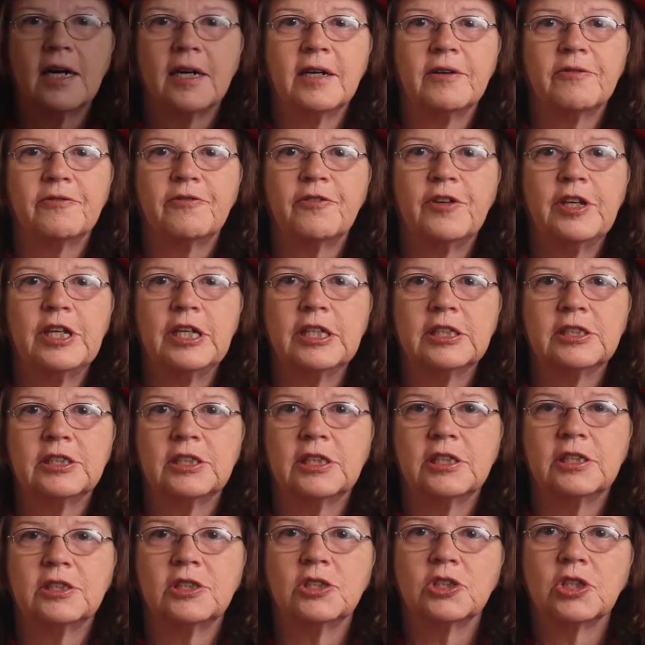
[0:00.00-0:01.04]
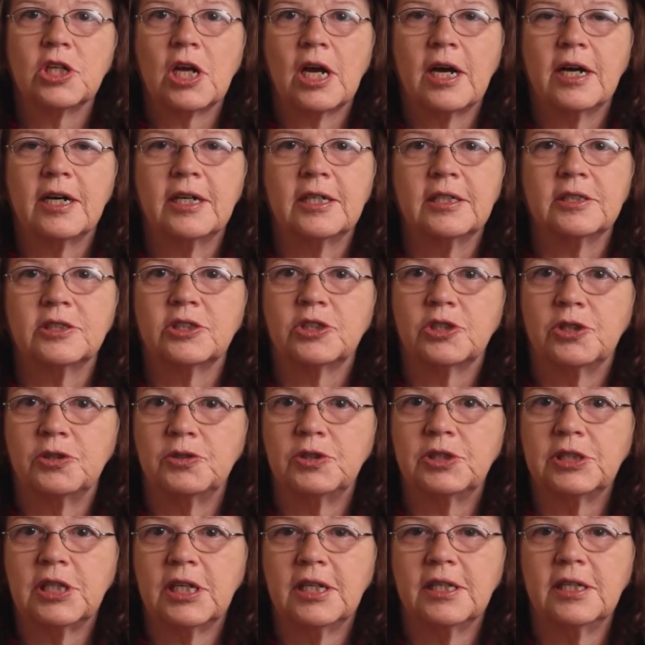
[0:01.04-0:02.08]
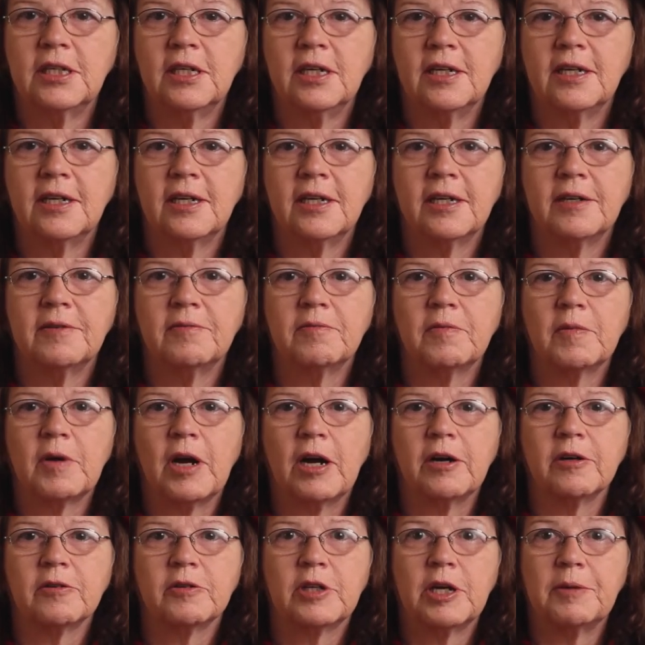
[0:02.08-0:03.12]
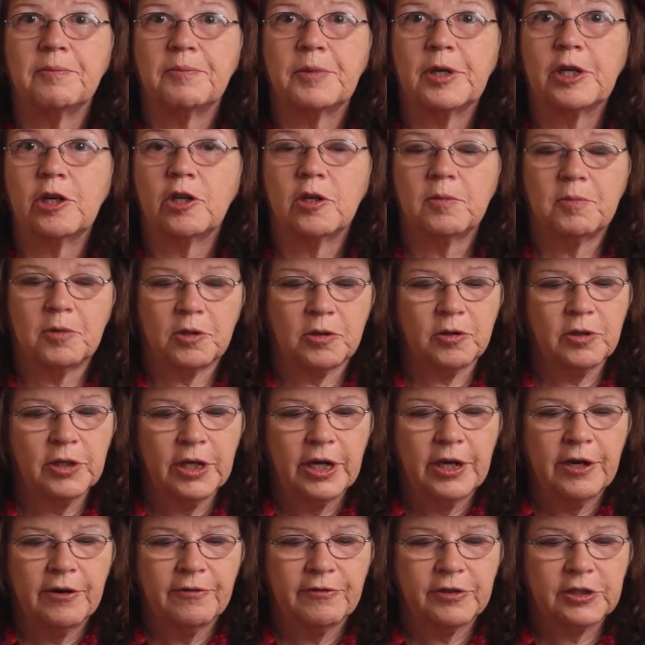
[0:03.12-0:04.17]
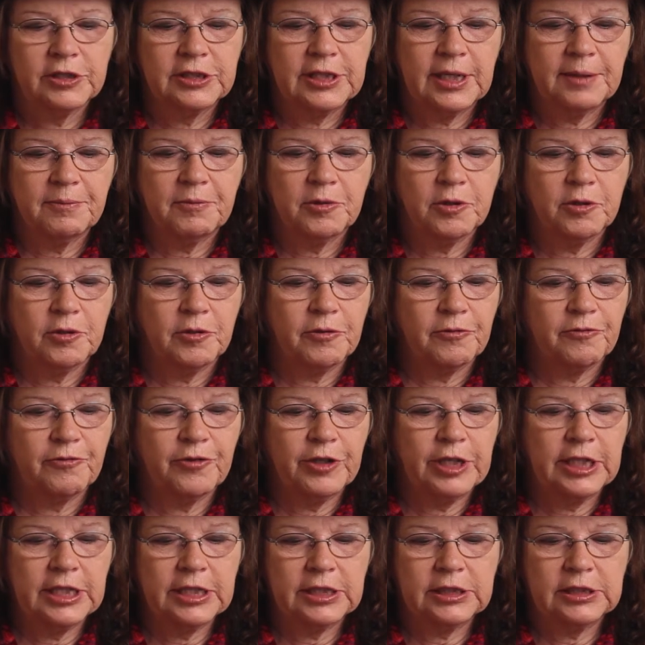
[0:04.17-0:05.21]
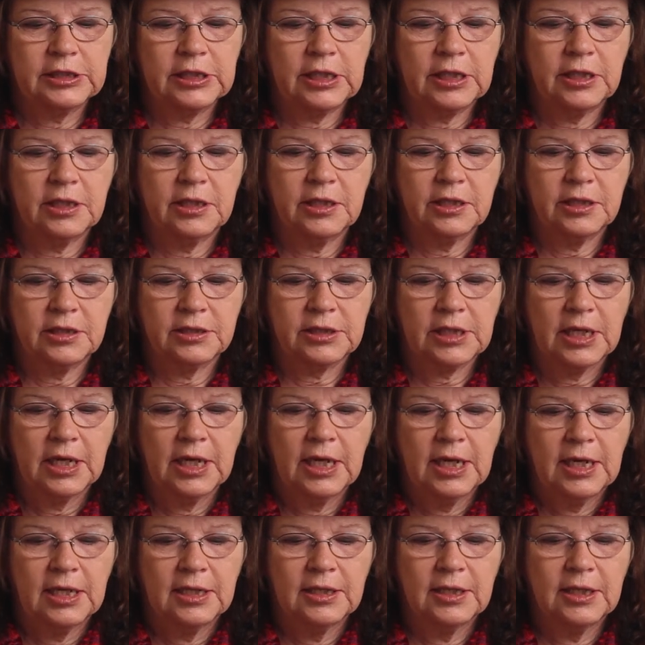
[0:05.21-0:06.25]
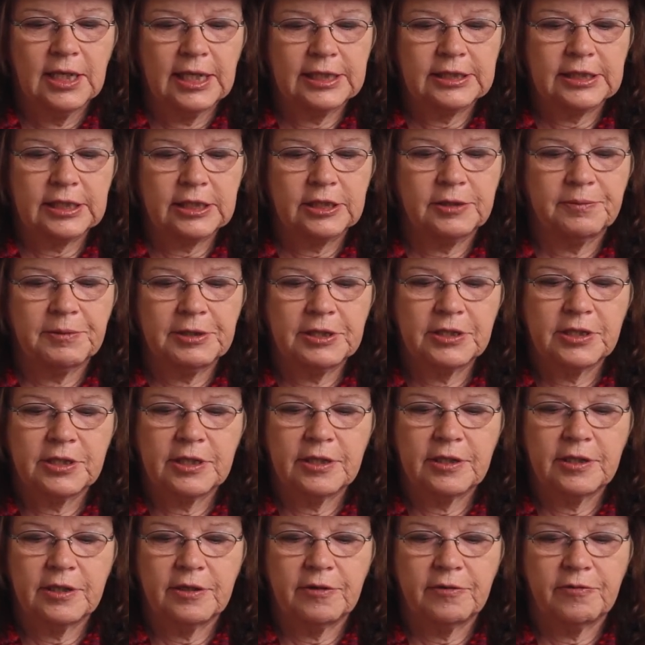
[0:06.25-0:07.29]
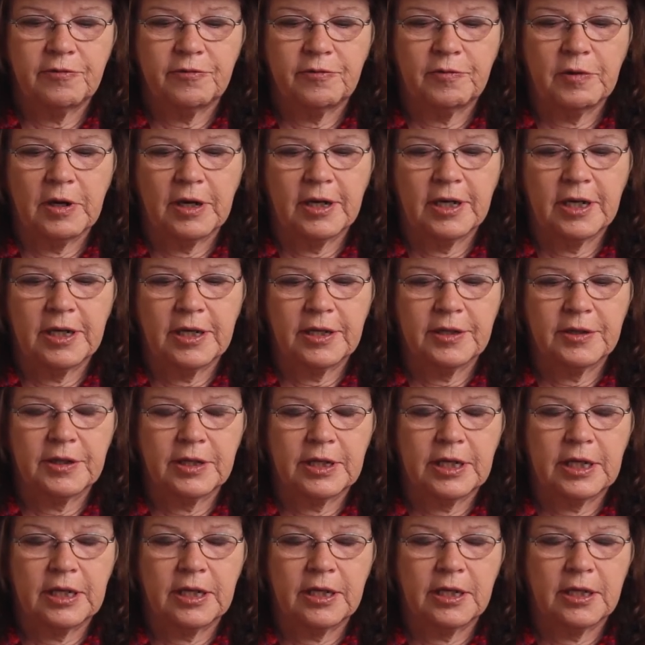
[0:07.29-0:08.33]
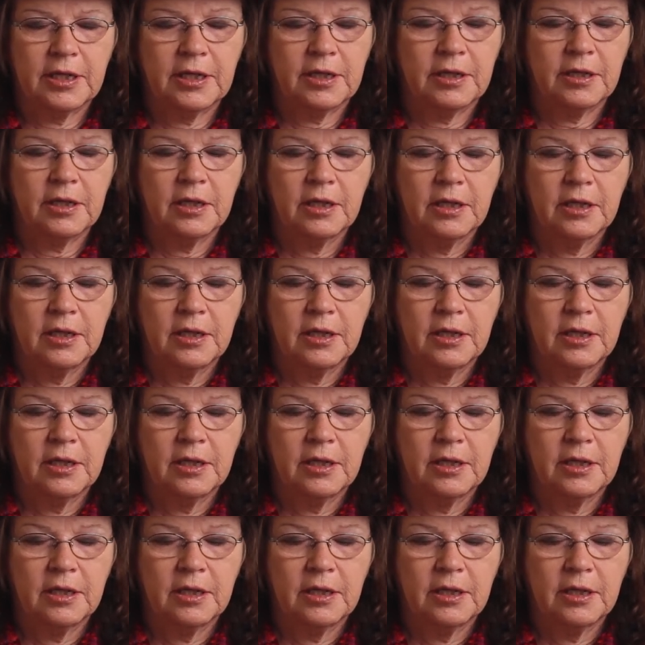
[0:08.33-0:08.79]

Phoenix and Tucson are comparable. For example, Phoenix is less expensive than